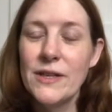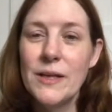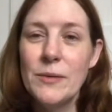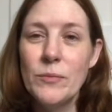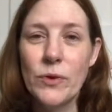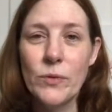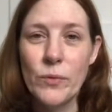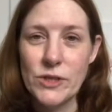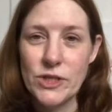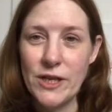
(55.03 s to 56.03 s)
to need more
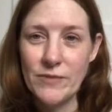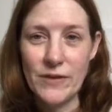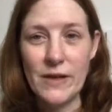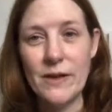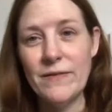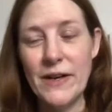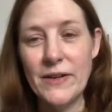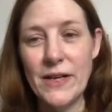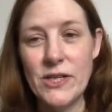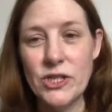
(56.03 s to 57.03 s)
than one shade of
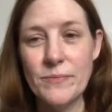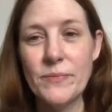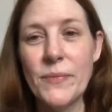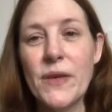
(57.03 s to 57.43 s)
foundation.